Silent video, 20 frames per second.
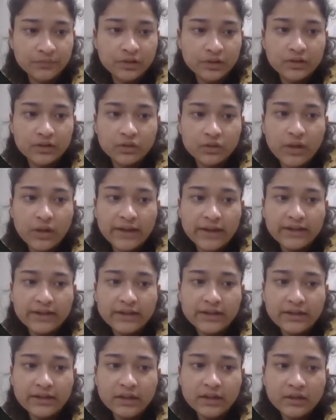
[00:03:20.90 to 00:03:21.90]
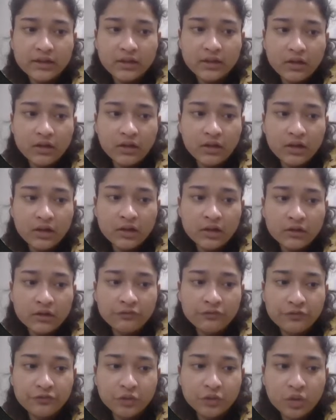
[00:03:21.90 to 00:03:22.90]
So ideally
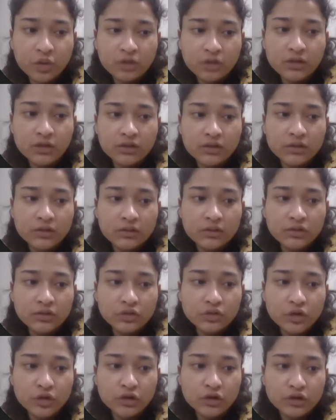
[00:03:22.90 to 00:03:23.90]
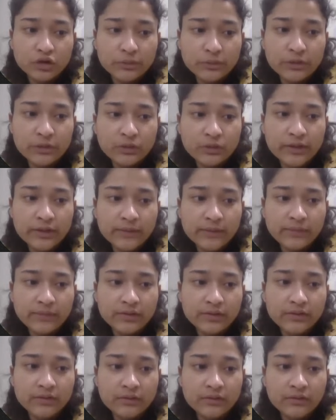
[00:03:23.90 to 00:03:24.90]
4 should also be 2 times,